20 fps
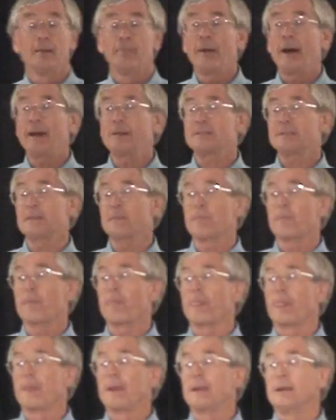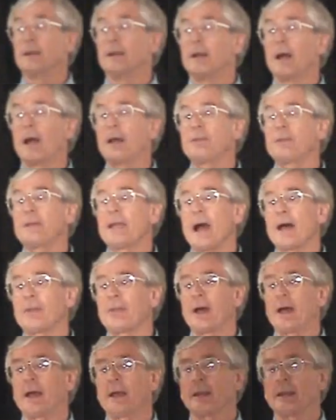But, and
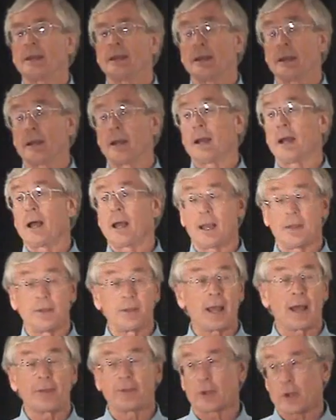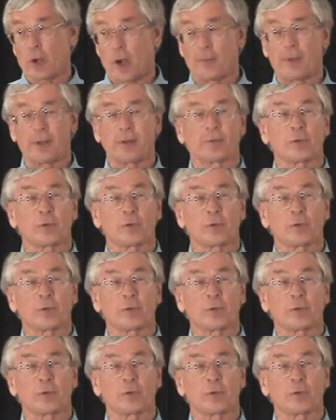the other comment,